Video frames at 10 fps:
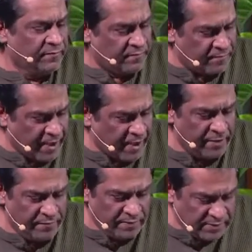
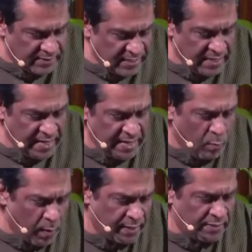5, seeking
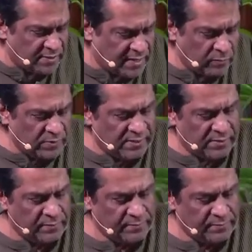wise counsel.